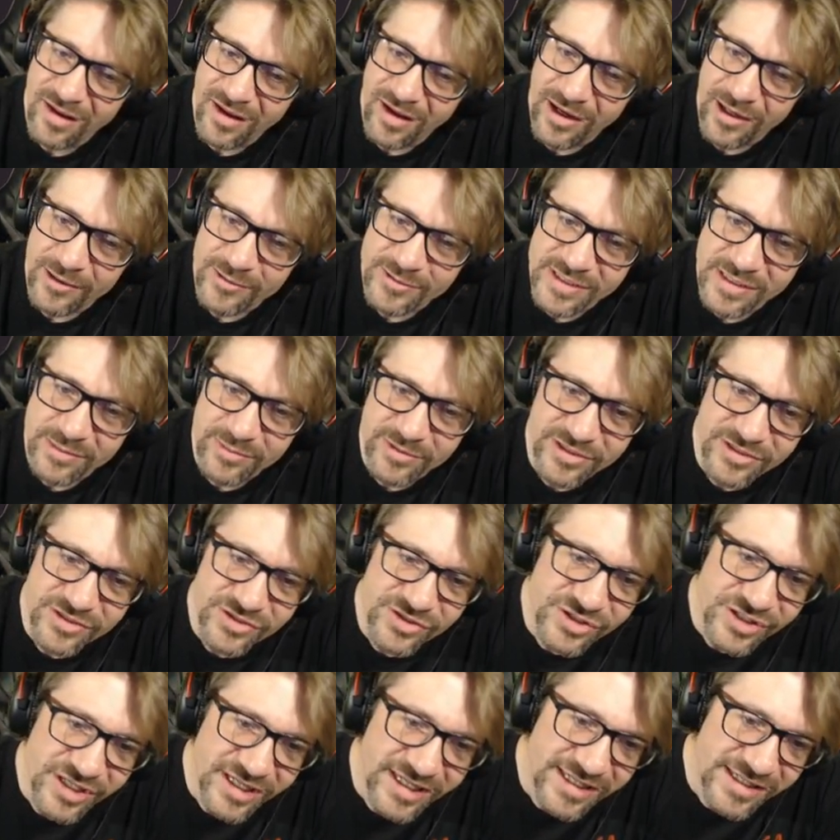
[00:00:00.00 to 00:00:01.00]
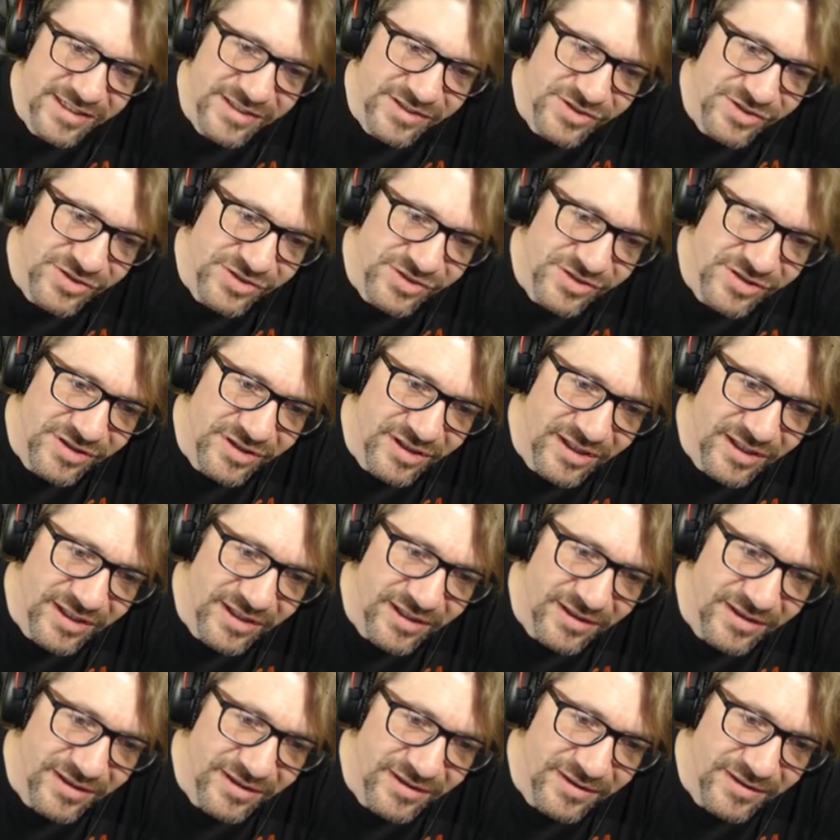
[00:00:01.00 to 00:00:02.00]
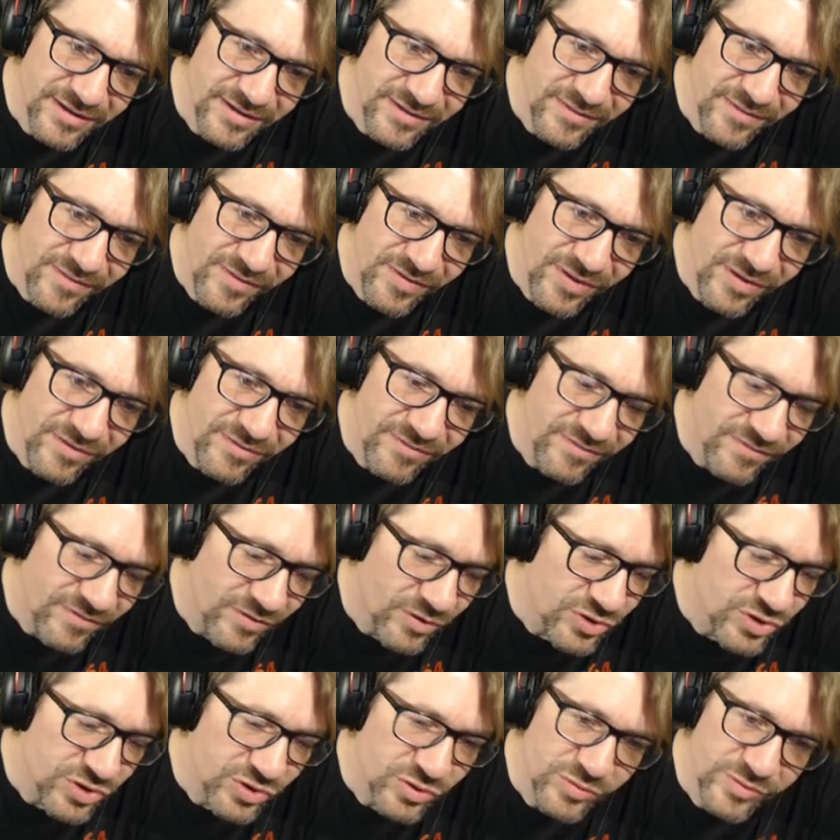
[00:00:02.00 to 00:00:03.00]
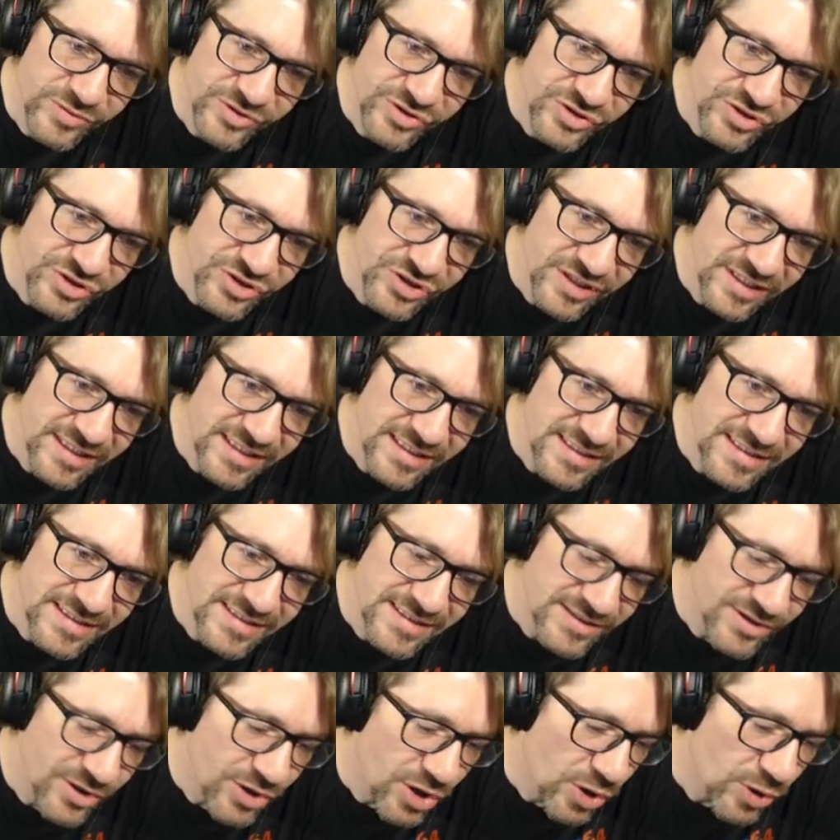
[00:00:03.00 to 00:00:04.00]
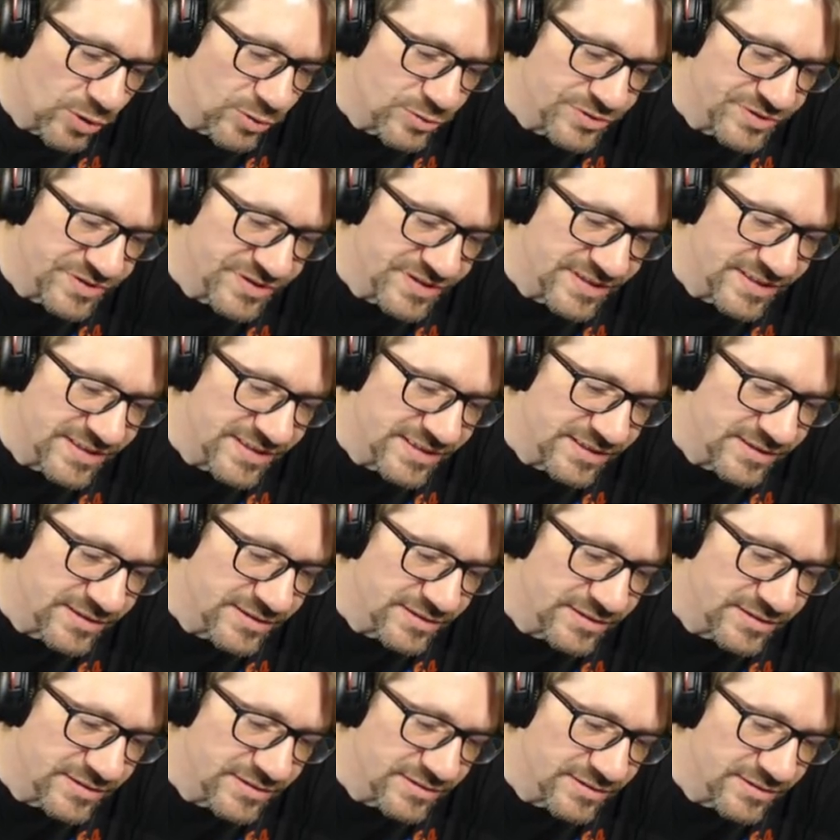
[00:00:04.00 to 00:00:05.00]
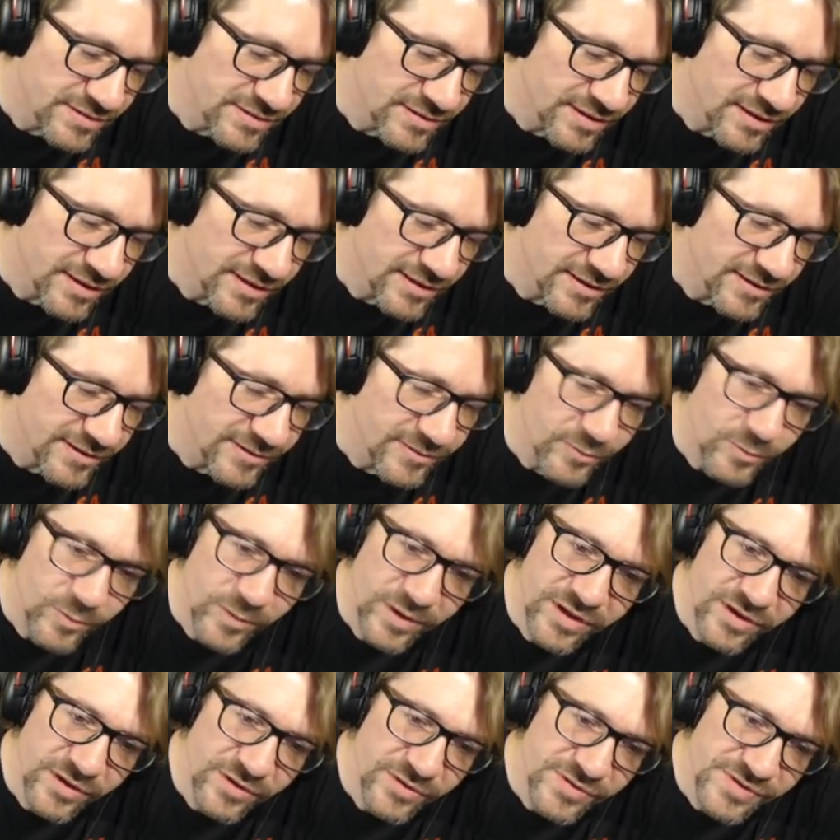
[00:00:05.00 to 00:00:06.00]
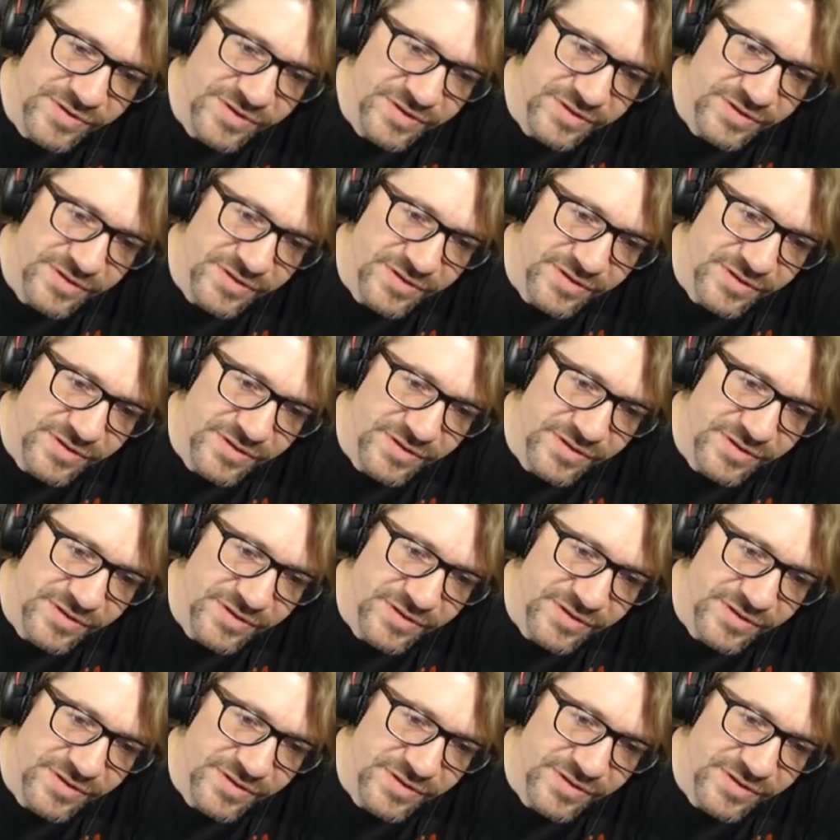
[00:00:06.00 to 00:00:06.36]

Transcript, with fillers: I was able to change uh, the virtual machine's hosted uh, Windows